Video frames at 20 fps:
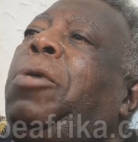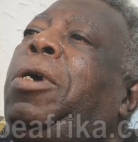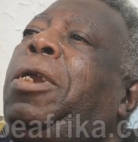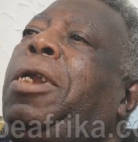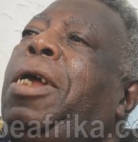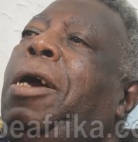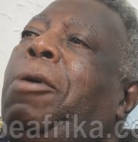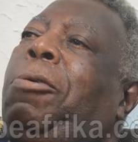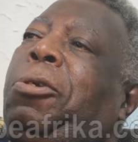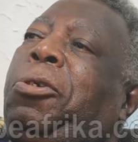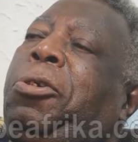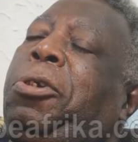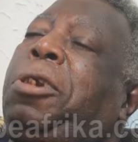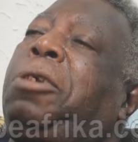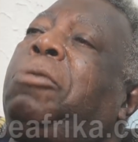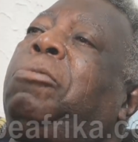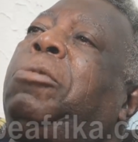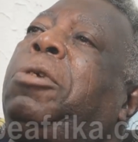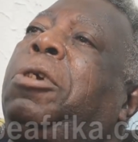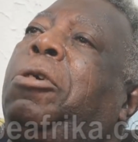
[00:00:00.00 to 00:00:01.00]
Well, I was
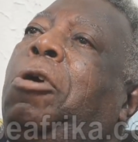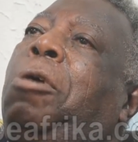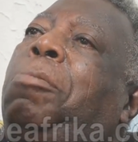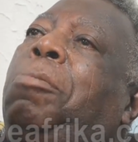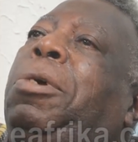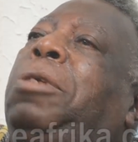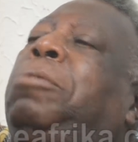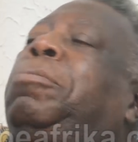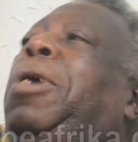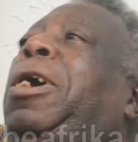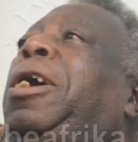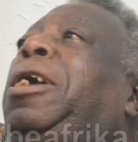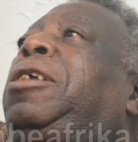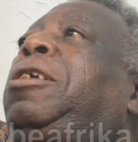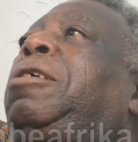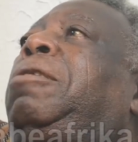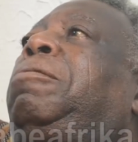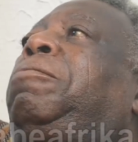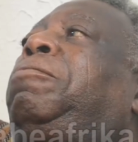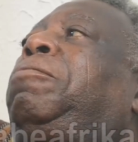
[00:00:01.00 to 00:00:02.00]
reading the comment
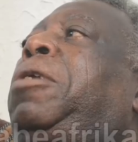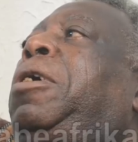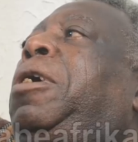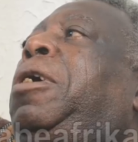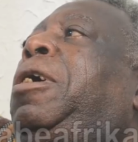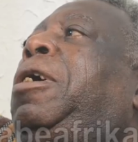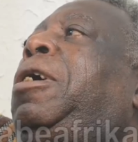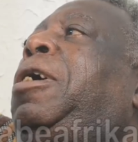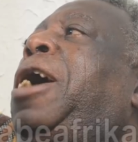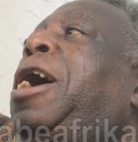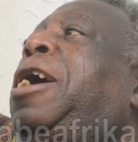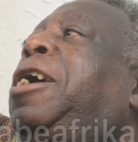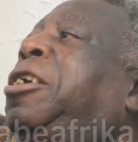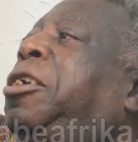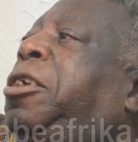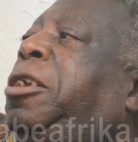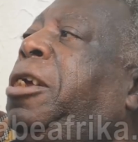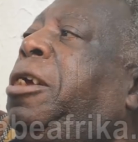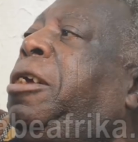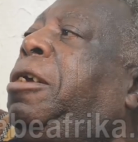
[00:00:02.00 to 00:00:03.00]
by Chief
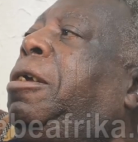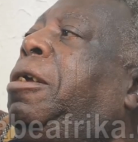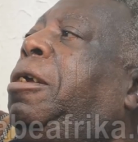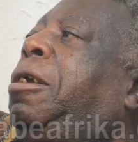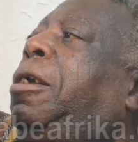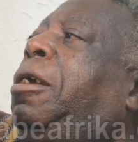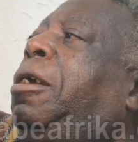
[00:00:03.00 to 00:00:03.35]
Akejide,